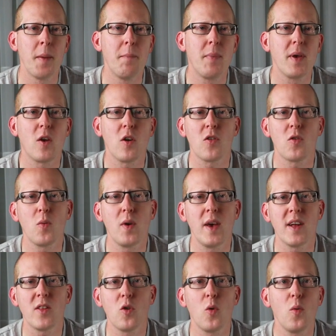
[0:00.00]
because we
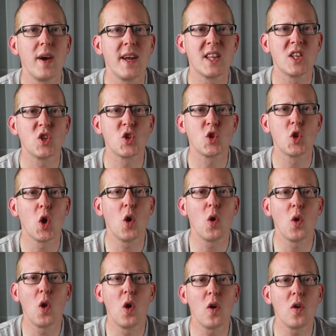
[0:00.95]
had to wait
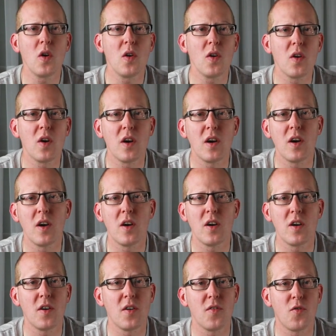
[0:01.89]
so long
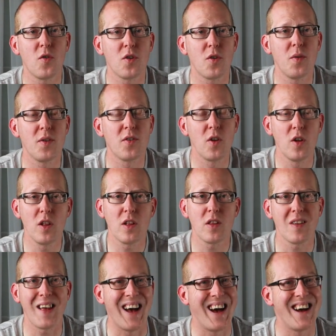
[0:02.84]
for the result.